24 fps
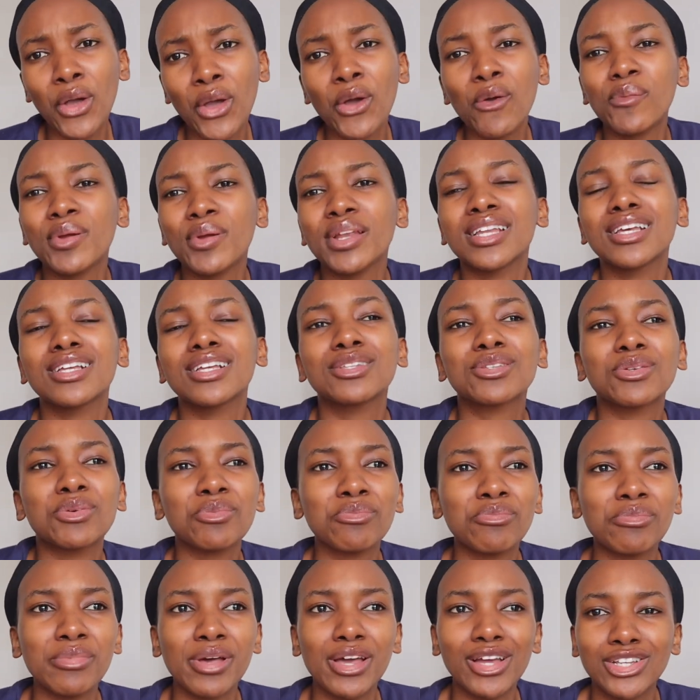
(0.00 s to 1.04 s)
We need to
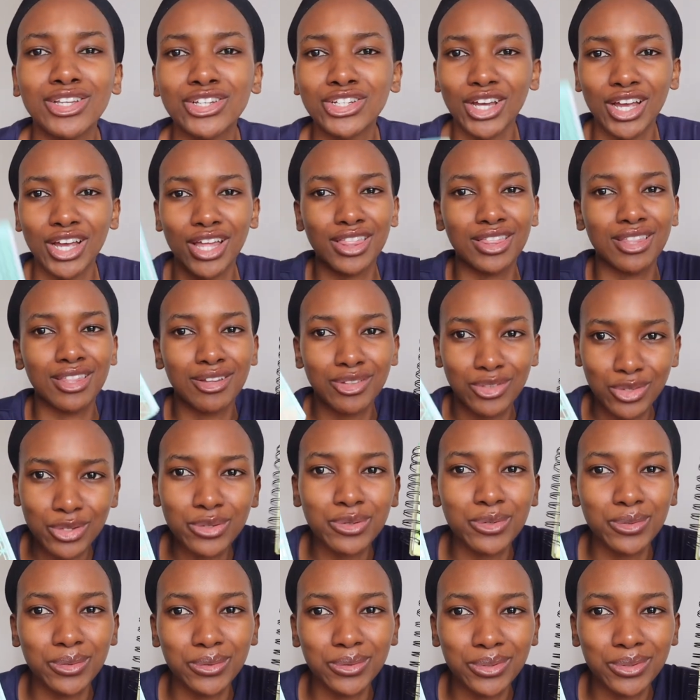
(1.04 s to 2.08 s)
merge the
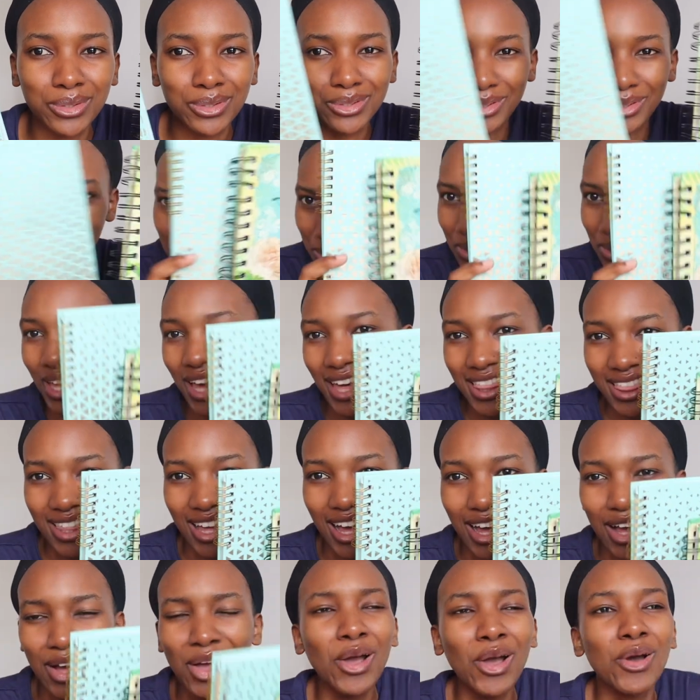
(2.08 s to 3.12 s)
two
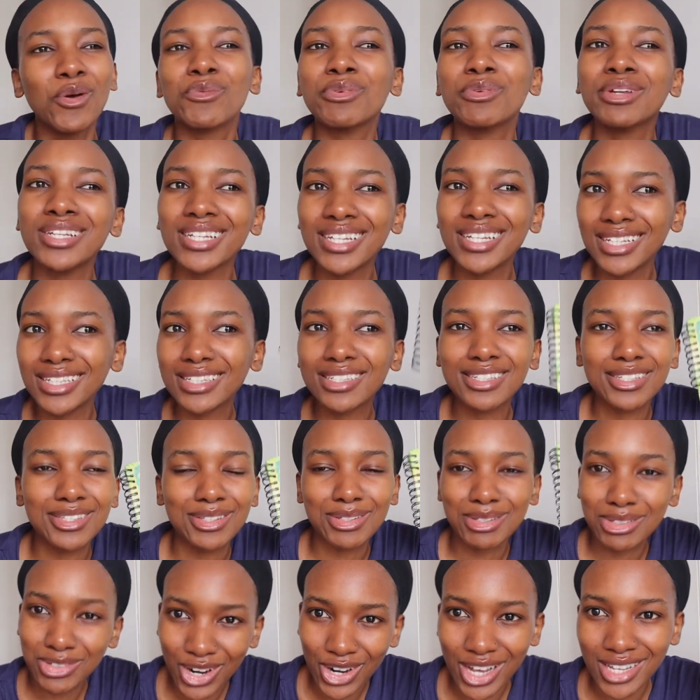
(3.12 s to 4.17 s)
together. We need
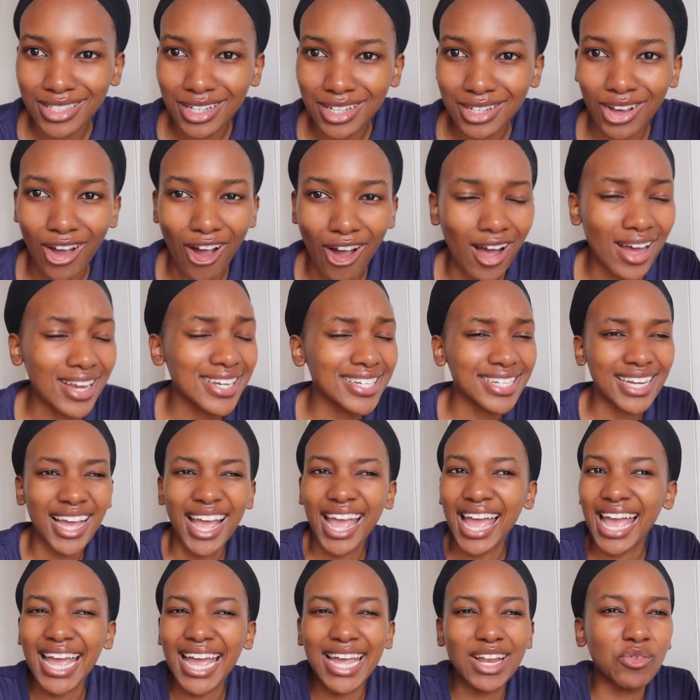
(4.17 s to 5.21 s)
to trust in God
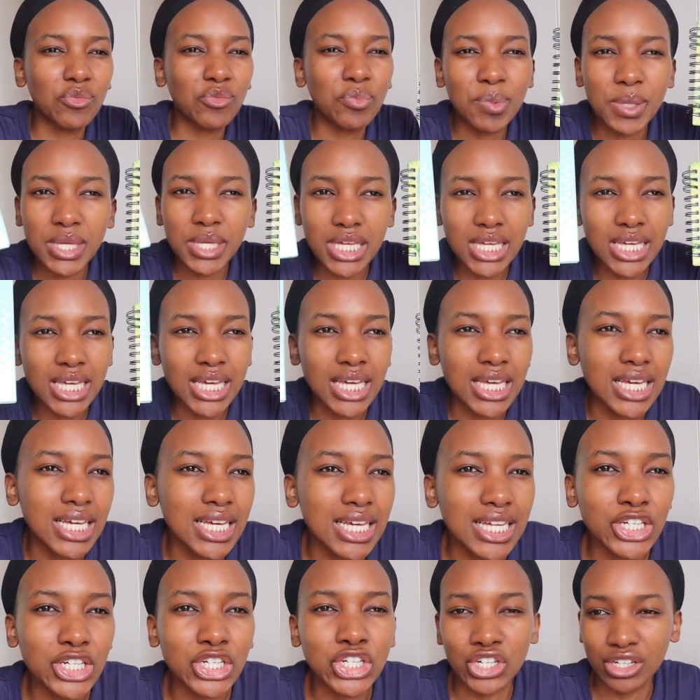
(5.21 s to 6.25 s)
and be
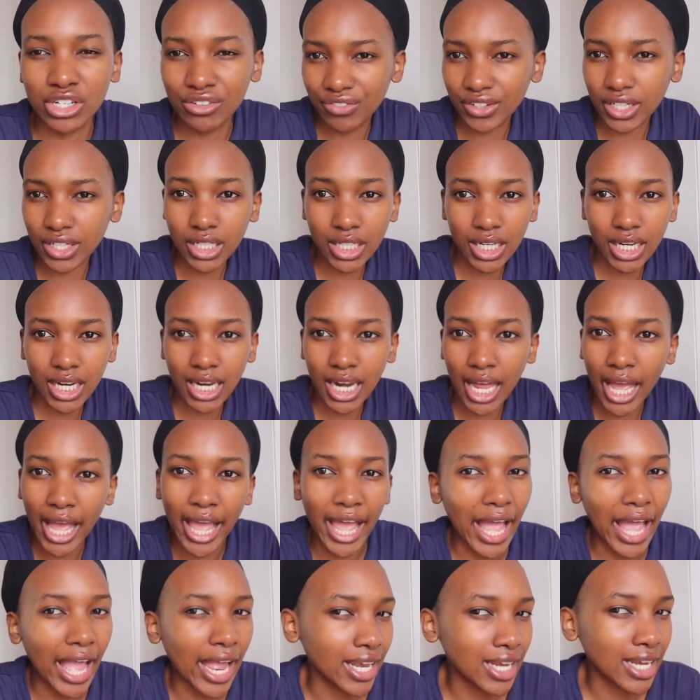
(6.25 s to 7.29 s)
driven
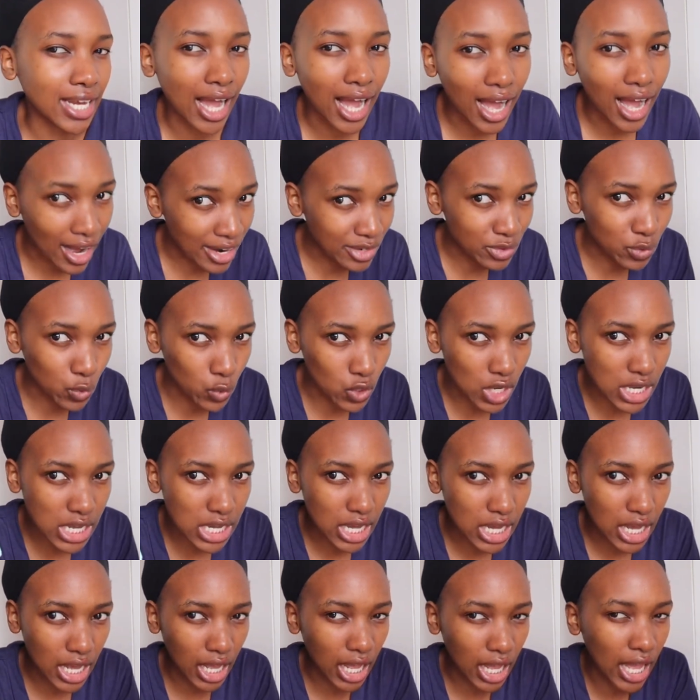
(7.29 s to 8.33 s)
and
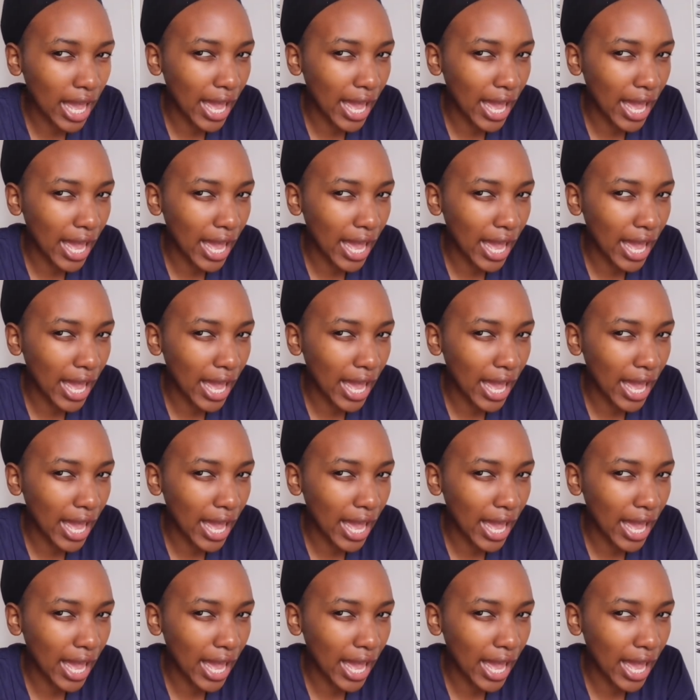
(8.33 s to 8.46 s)
hardworking